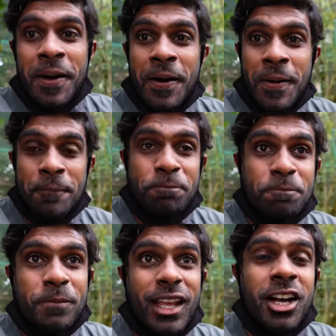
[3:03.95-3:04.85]
Um,
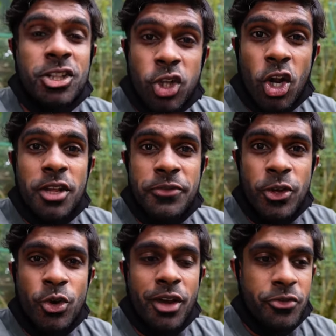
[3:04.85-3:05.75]
a lot of
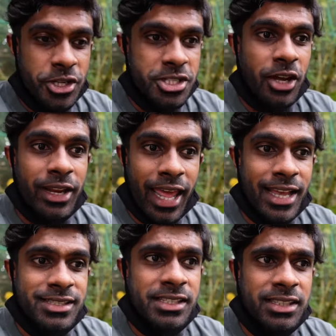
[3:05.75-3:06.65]
you have reached out and
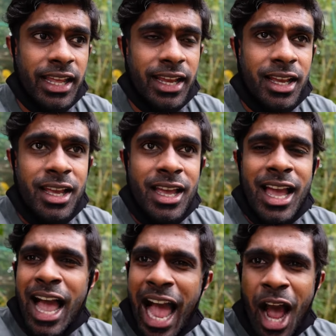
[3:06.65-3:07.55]
asked us like,
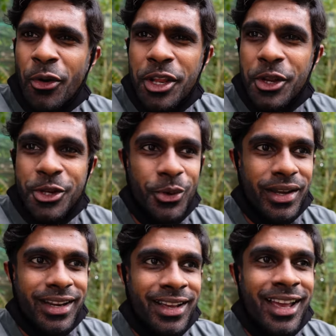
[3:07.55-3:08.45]
how do you do it?